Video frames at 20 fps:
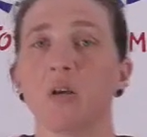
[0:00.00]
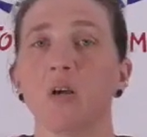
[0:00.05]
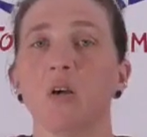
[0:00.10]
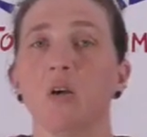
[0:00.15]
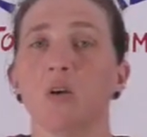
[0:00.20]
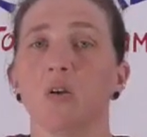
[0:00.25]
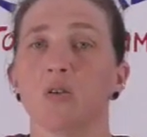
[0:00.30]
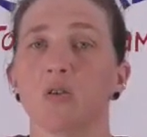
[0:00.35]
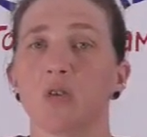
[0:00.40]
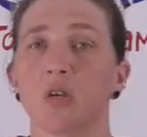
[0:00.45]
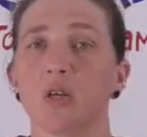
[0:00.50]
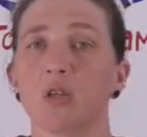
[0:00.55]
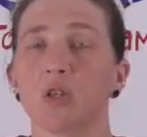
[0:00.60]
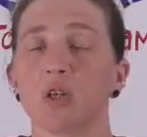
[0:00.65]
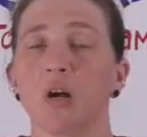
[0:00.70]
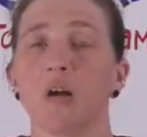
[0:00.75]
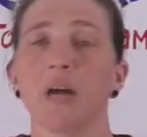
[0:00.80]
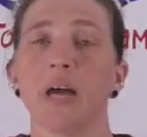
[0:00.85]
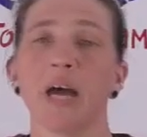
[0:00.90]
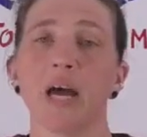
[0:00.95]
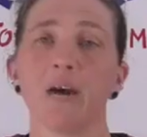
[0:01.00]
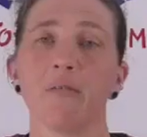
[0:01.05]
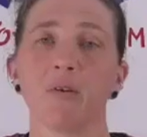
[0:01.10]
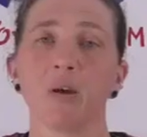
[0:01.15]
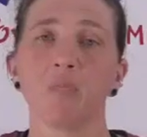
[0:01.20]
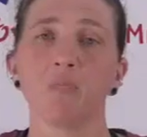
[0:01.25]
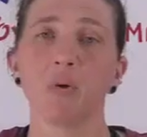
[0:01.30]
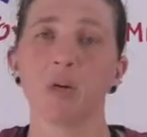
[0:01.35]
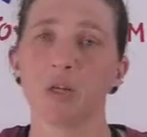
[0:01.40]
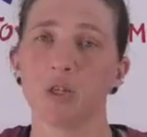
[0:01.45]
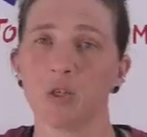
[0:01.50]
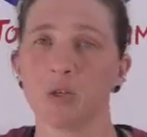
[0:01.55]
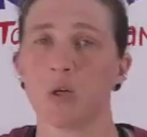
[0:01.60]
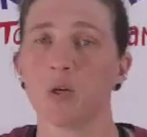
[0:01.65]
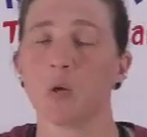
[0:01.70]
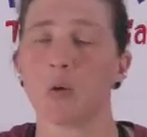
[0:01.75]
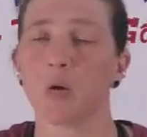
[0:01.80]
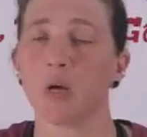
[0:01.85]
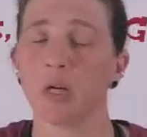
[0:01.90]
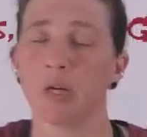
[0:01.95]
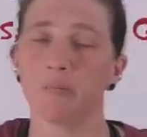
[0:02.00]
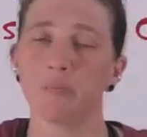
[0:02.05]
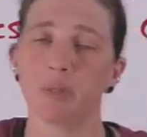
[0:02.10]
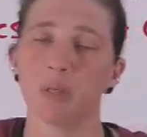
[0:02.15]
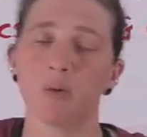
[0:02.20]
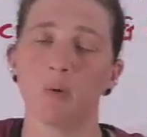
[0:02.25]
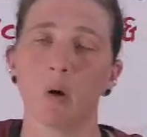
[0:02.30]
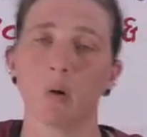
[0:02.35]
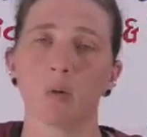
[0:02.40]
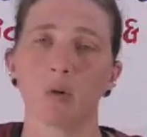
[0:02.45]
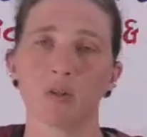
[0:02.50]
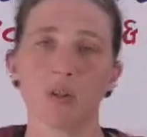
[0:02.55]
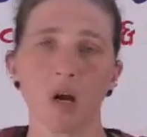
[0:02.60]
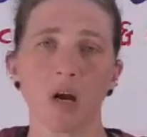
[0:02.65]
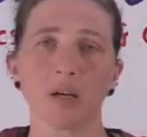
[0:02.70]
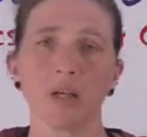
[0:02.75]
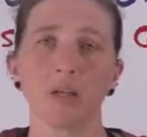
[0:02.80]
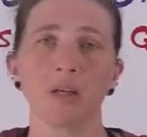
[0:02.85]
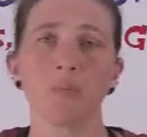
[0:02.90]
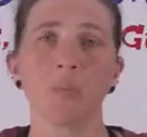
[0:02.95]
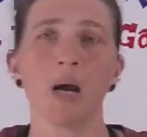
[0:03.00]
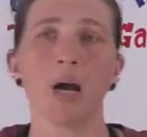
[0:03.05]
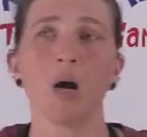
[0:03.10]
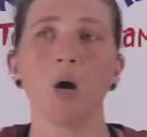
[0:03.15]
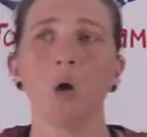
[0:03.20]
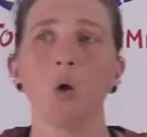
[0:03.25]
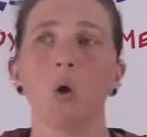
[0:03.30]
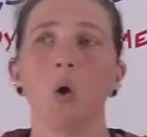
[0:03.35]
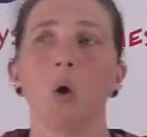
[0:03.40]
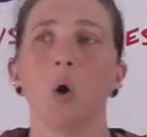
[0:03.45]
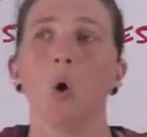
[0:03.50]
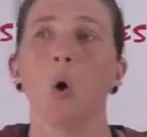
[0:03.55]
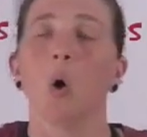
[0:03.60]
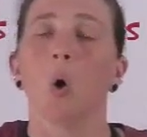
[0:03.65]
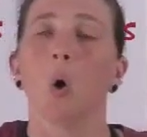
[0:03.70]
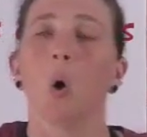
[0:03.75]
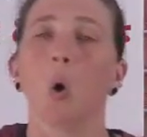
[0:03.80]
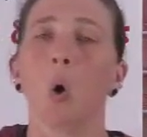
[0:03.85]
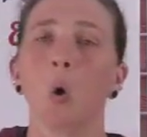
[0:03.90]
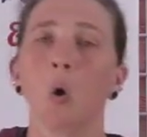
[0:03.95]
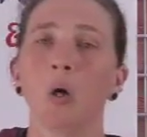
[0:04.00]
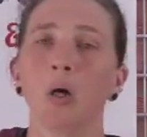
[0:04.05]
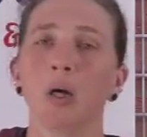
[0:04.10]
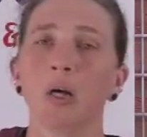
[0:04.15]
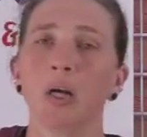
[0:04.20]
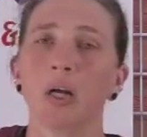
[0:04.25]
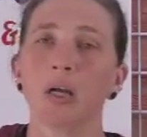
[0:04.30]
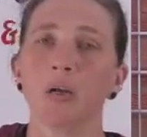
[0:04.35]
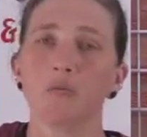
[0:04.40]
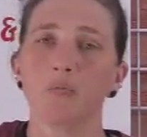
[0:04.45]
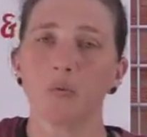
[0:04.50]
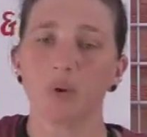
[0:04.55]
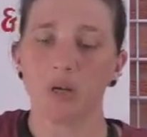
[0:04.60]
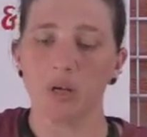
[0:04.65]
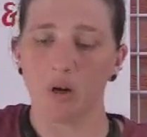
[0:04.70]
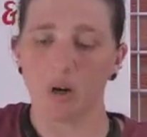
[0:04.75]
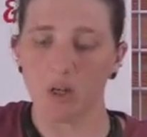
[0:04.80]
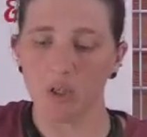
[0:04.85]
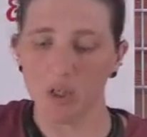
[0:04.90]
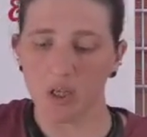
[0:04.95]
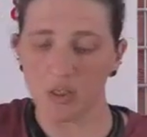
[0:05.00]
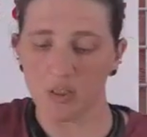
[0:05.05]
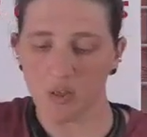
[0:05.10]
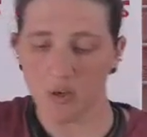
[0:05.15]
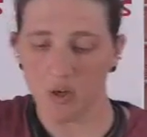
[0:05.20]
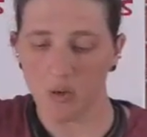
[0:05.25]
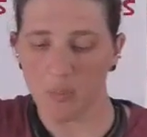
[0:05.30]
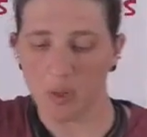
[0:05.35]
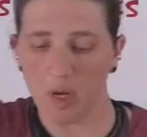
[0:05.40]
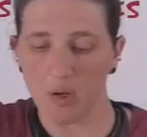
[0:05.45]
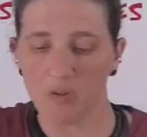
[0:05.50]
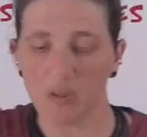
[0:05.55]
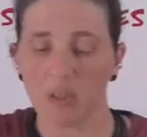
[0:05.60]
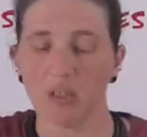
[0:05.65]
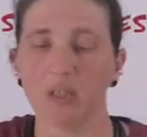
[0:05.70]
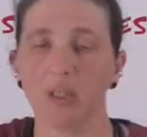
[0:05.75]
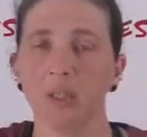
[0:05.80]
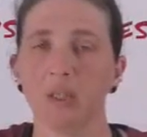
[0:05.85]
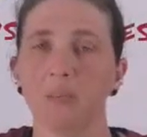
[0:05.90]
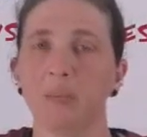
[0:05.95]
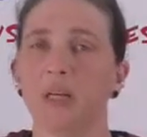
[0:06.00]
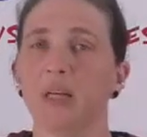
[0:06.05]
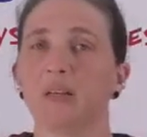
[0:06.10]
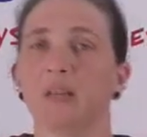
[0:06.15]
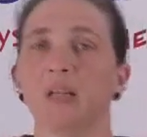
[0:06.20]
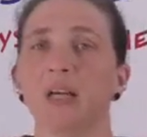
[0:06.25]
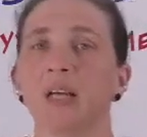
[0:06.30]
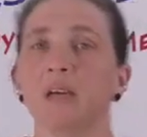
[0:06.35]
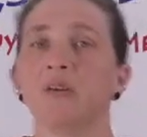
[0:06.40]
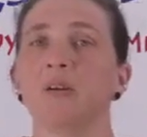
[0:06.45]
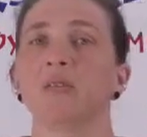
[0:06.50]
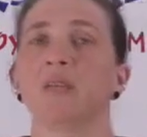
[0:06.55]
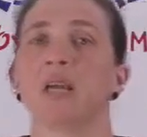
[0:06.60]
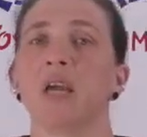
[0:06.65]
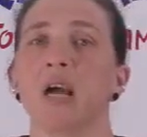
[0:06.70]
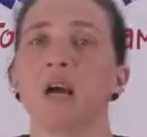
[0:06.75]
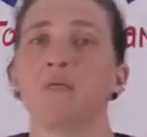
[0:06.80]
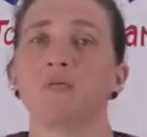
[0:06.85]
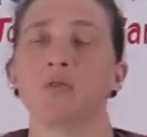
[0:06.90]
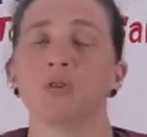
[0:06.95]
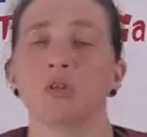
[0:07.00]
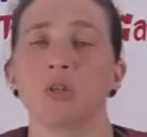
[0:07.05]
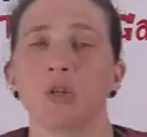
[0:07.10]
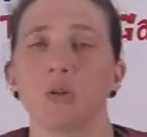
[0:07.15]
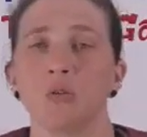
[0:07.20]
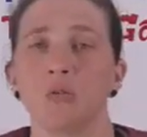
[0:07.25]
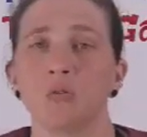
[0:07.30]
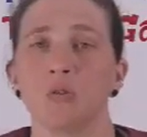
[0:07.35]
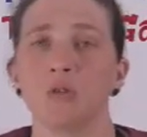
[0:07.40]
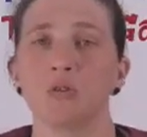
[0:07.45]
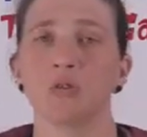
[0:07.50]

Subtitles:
so that y'all have a picture to accompany what we're talking about, or if we are just going to post a little bit later in the afternoon so